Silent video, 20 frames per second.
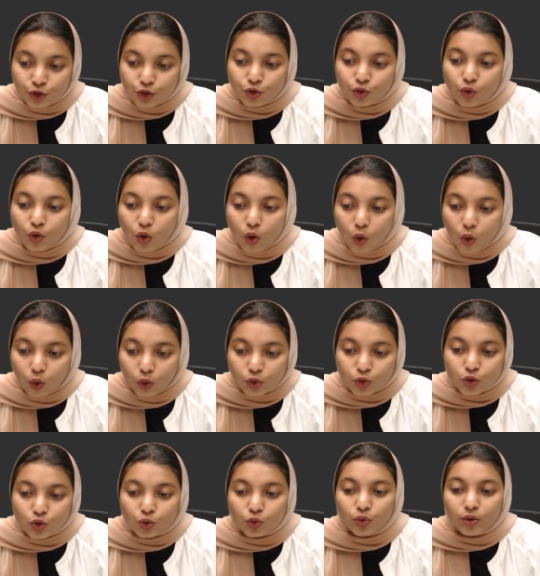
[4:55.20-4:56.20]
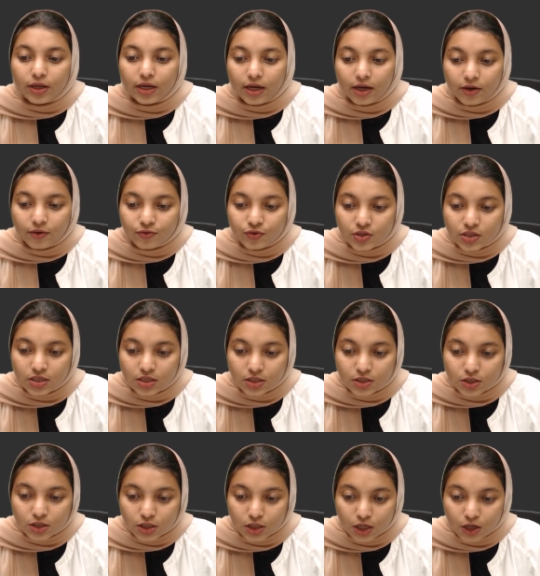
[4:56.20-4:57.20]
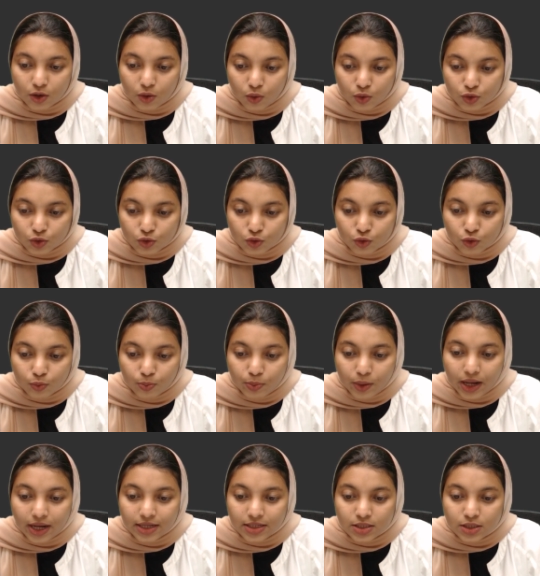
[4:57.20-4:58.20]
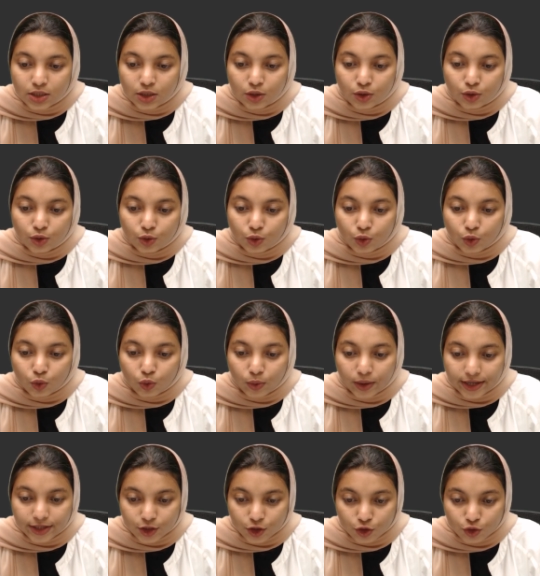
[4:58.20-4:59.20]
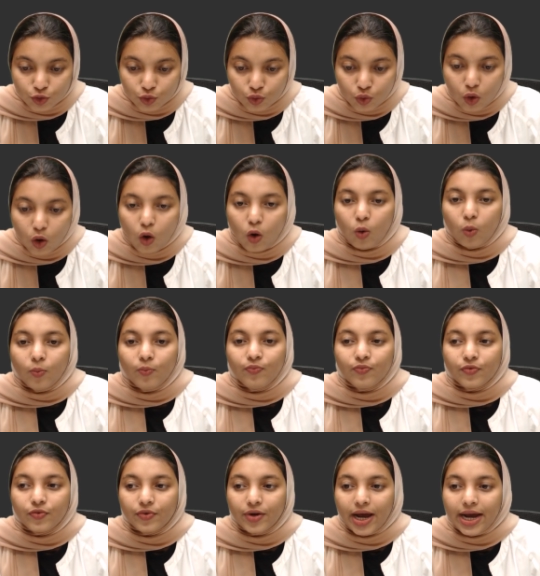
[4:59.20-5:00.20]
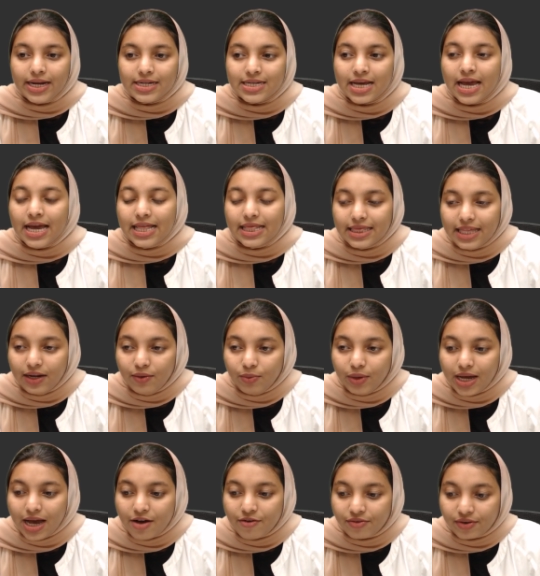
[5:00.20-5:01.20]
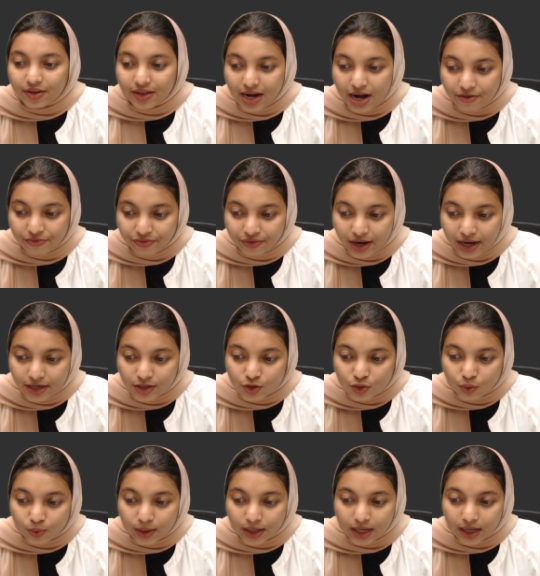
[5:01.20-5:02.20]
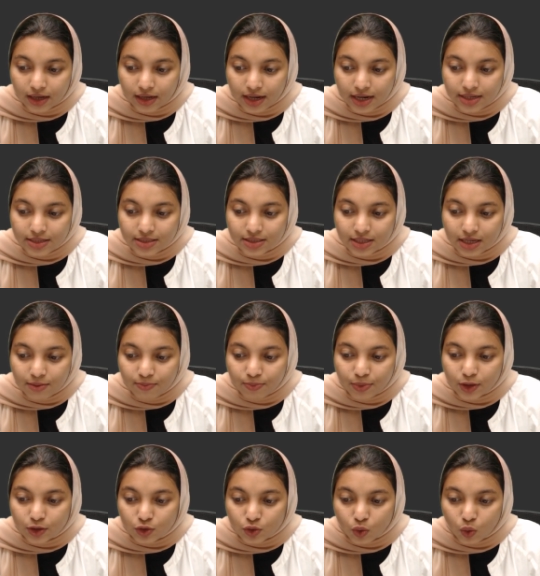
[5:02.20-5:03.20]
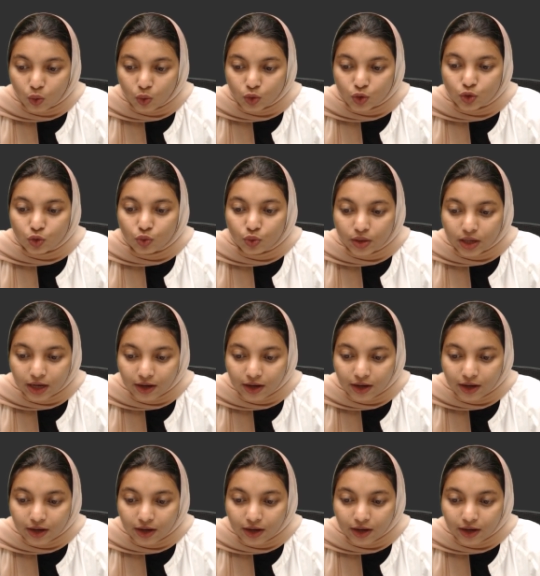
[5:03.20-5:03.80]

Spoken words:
2O2 gives CO2 plus 2H2O. right? Then we have graphite, so we can write C plus O2